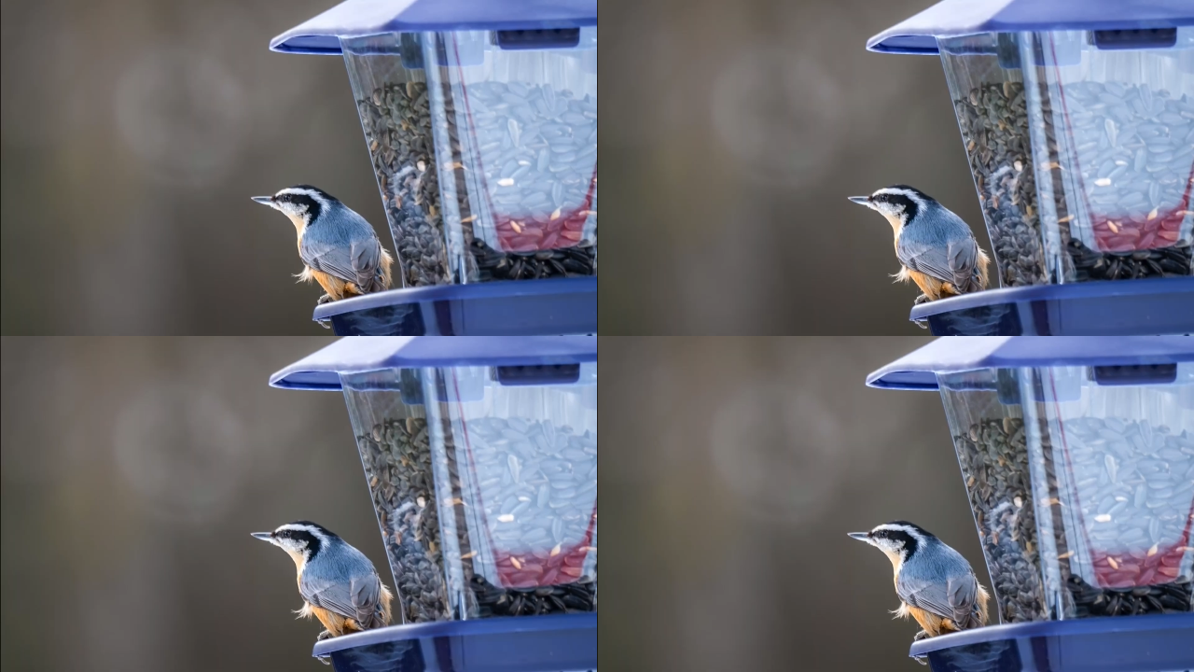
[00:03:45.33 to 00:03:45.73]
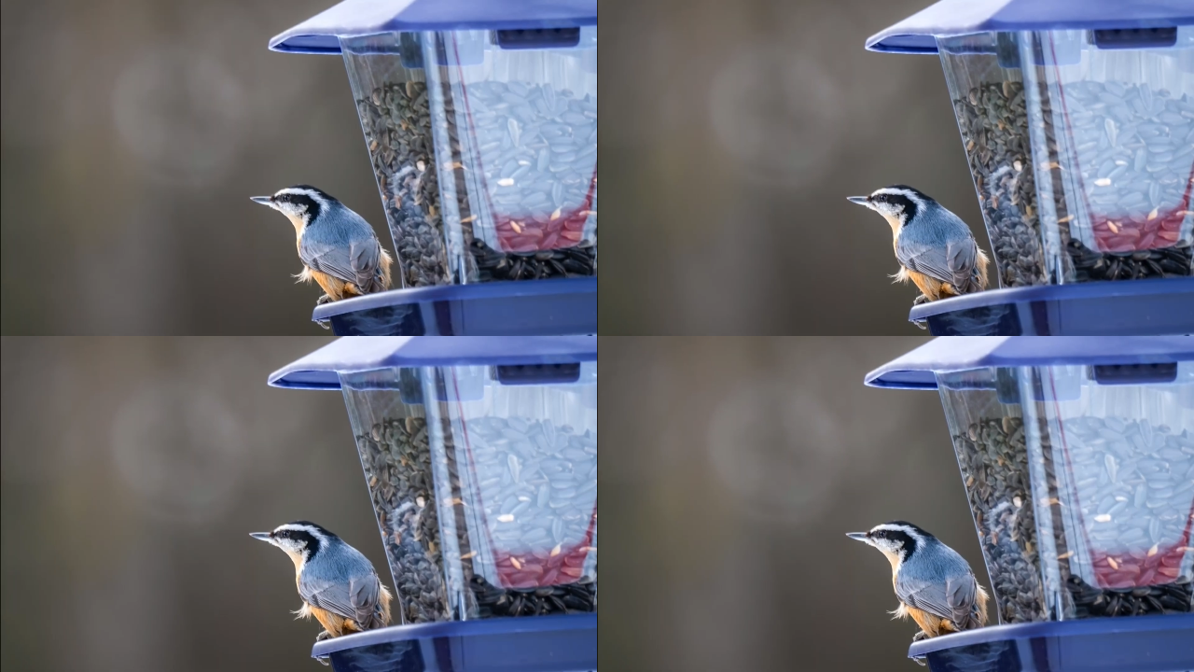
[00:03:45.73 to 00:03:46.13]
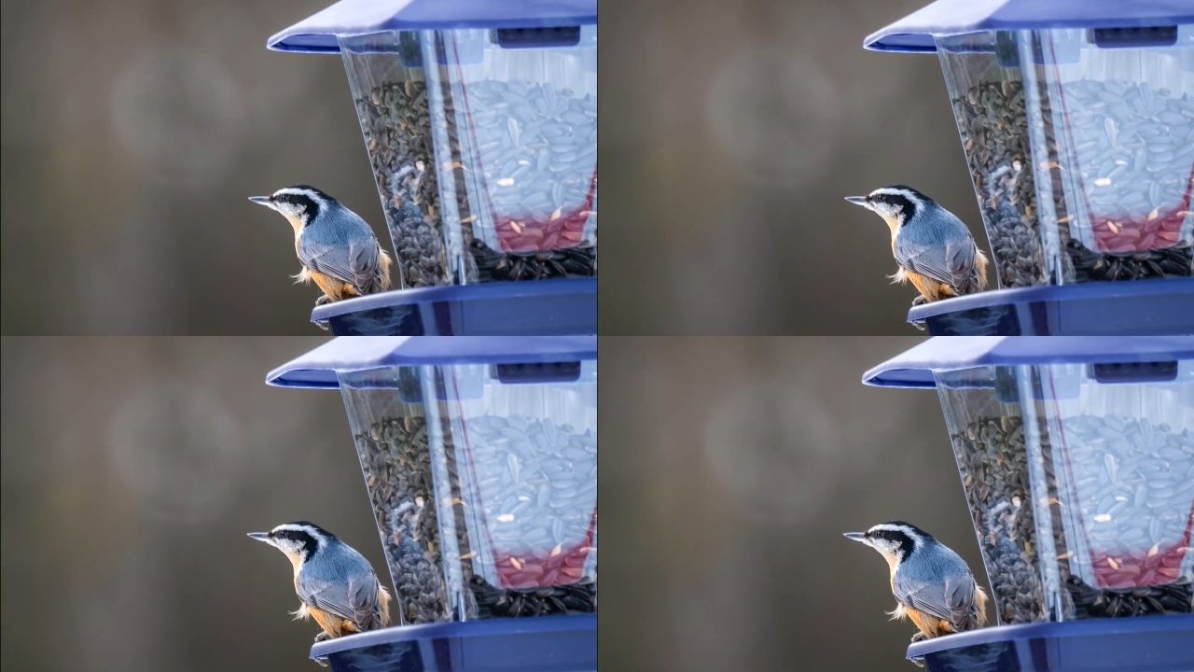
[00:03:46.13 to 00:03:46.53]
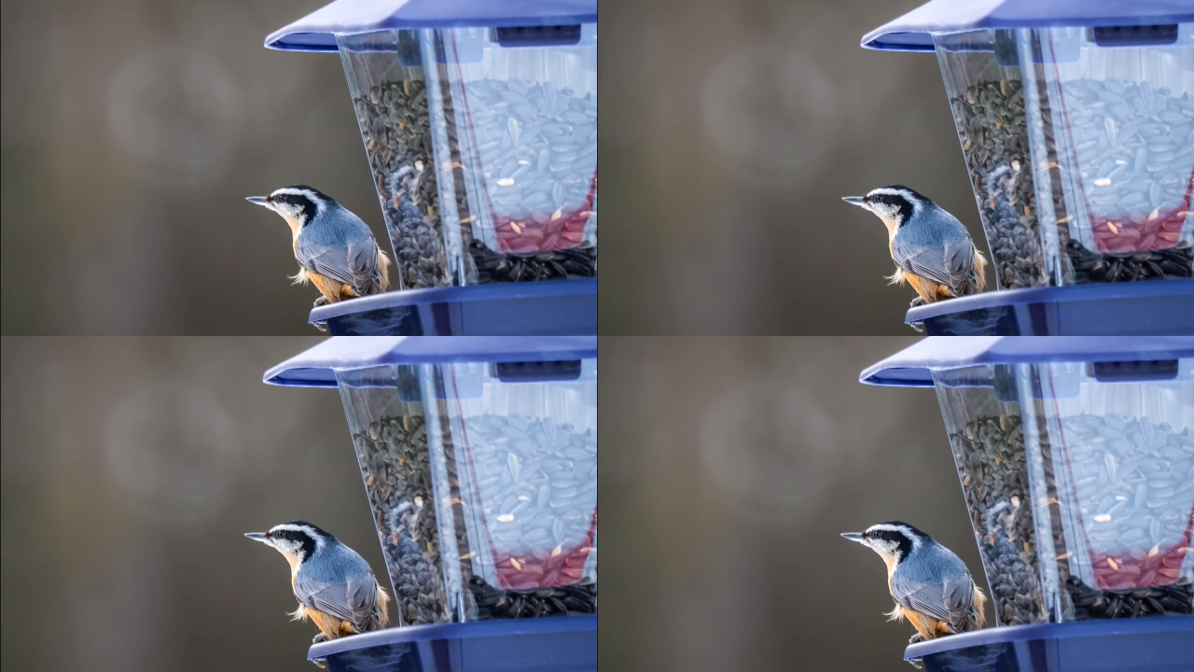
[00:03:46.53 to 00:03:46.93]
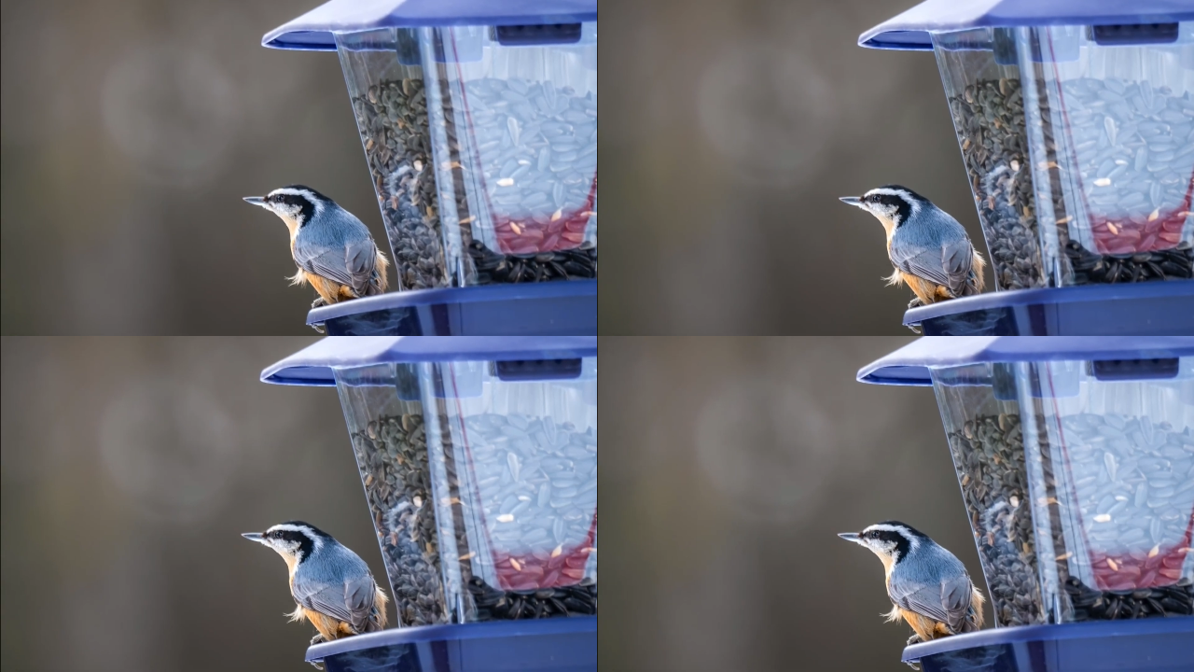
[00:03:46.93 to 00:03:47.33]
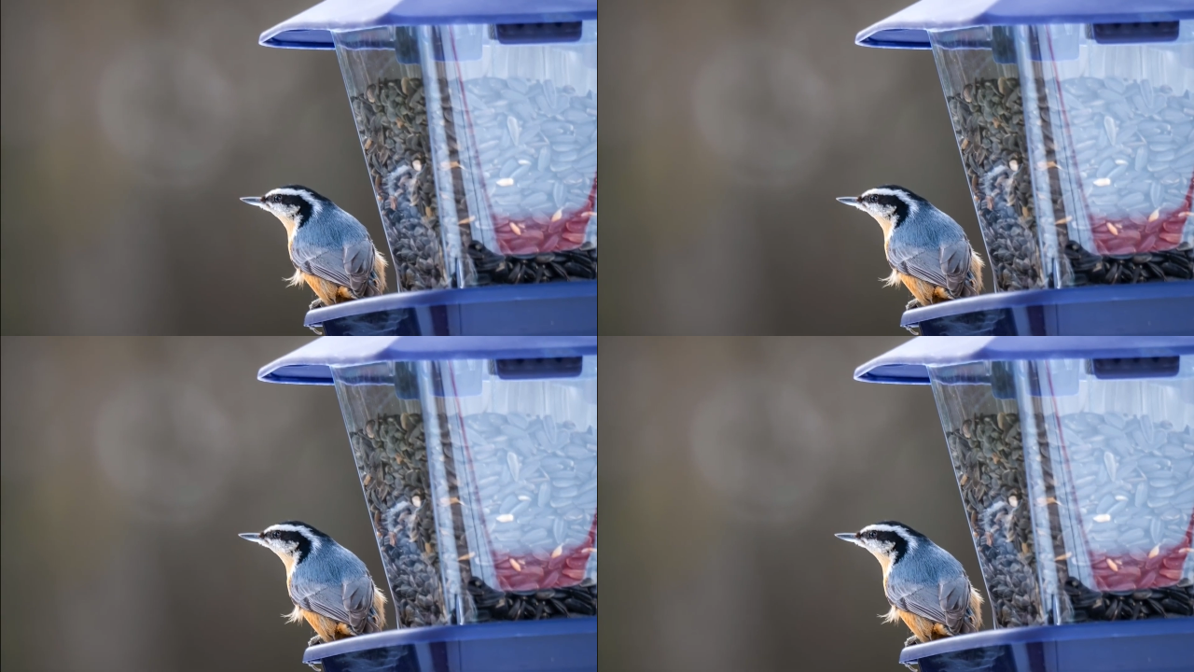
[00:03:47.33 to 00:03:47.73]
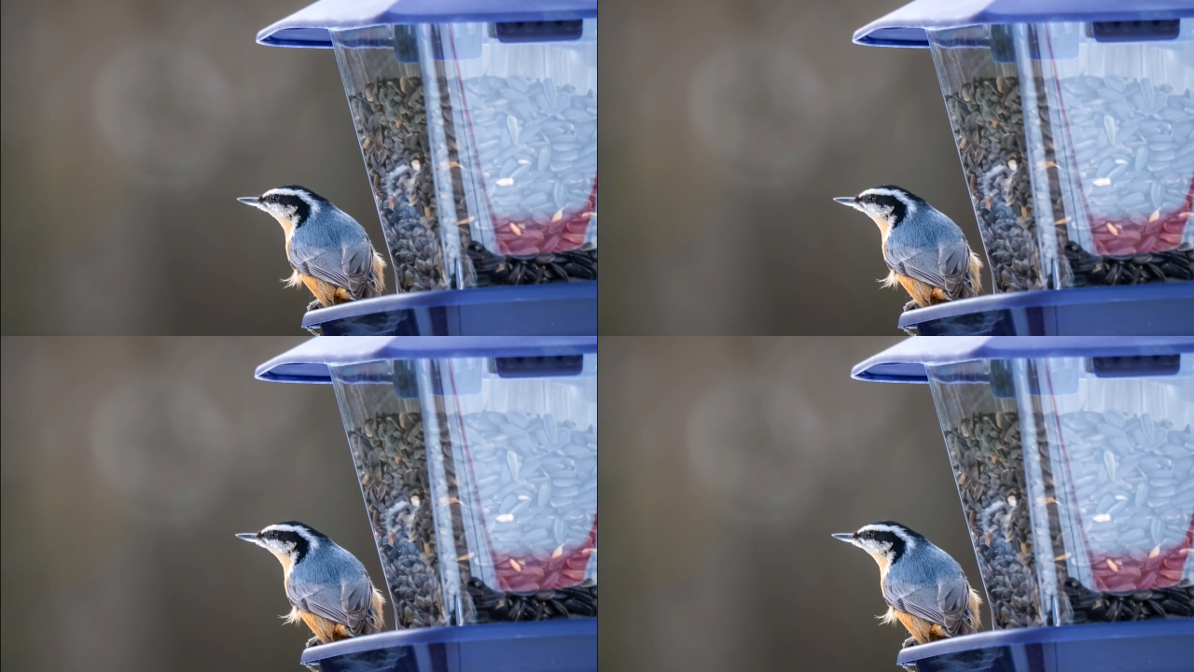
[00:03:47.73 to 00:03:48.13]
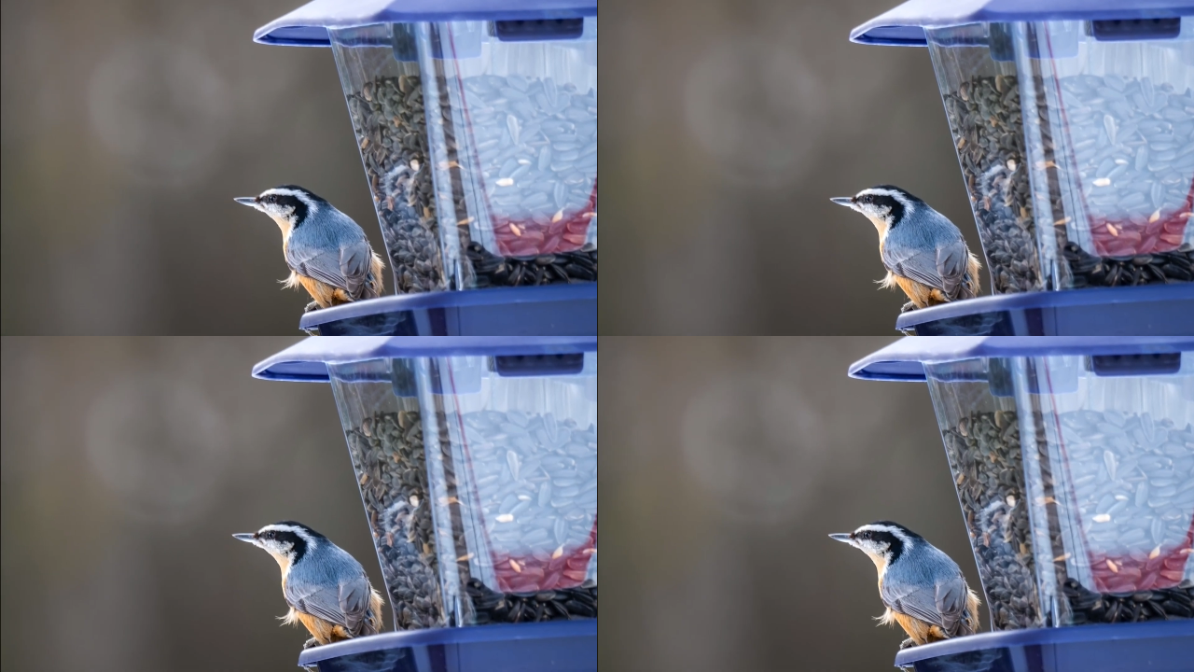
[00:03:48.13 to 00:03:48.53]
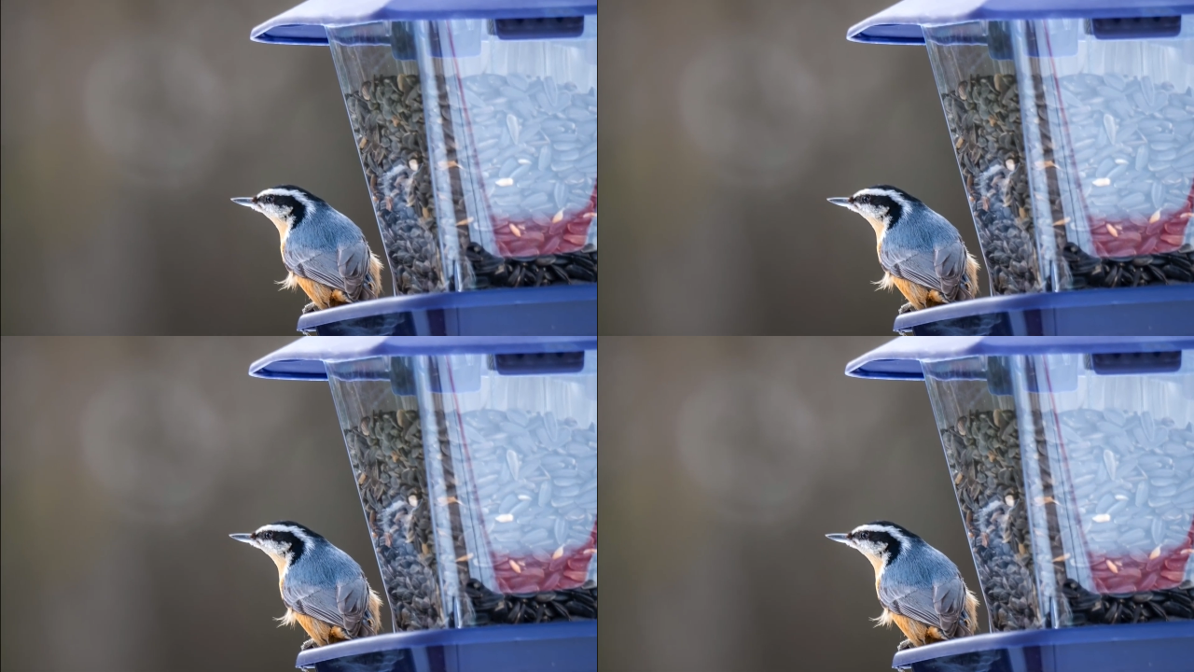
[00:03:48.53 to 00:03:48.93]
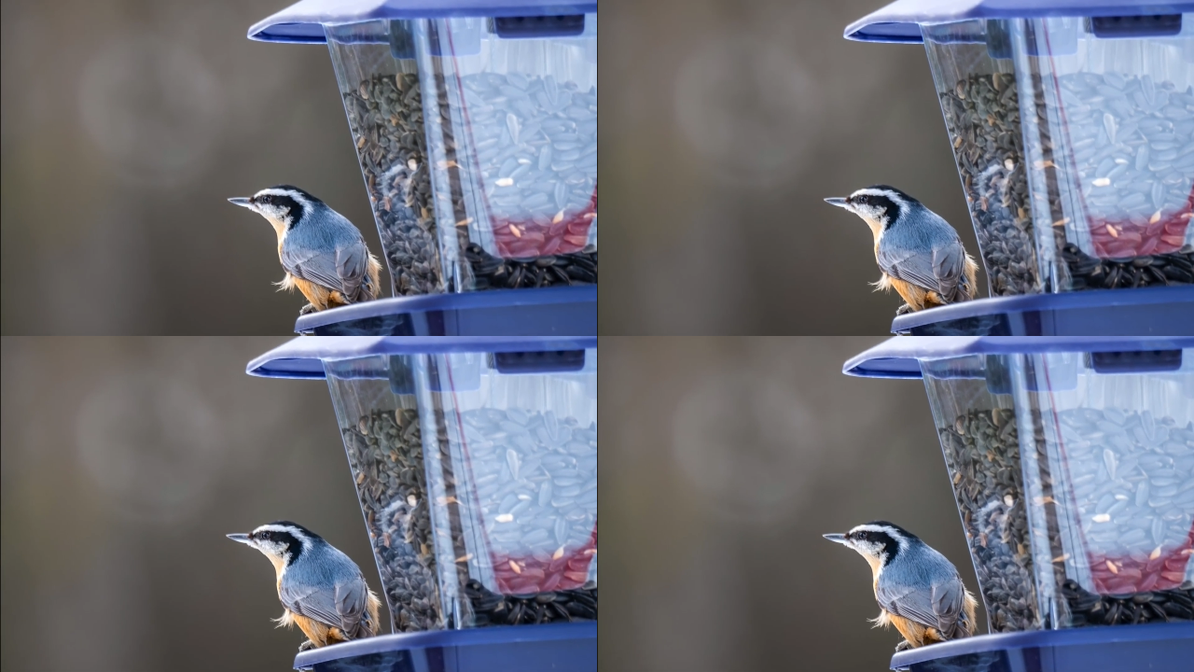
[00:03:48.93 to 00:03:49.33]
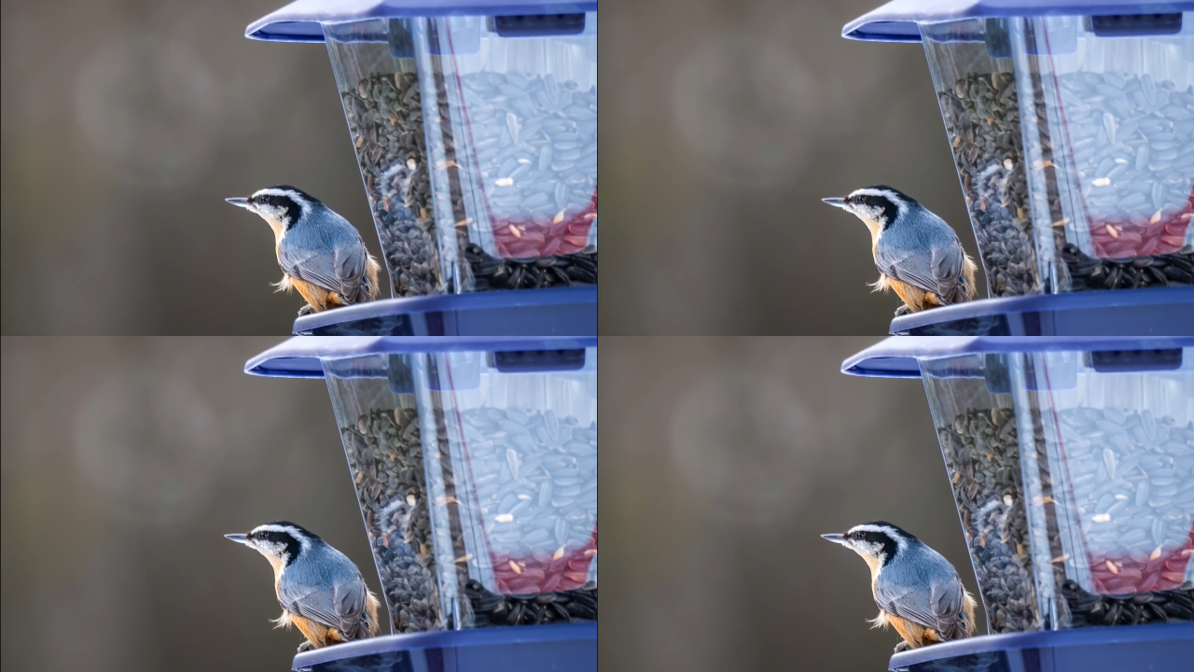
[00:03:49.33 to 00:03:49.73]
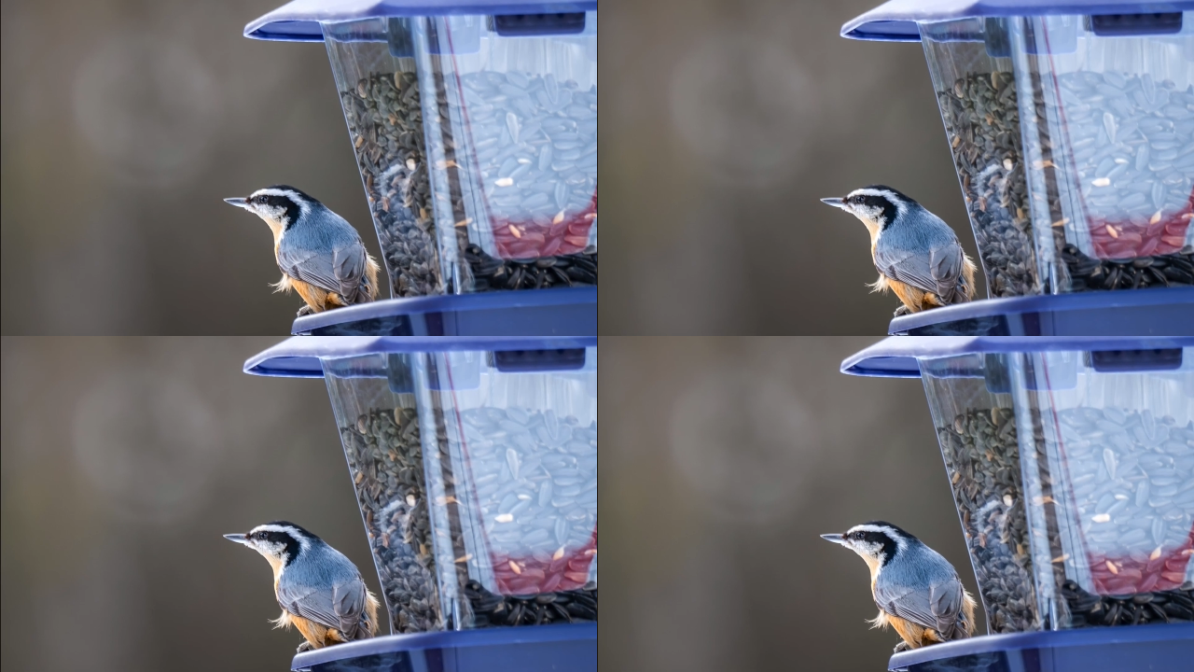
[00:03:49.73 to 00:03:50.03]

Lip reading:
Nobody's mouth can be seen.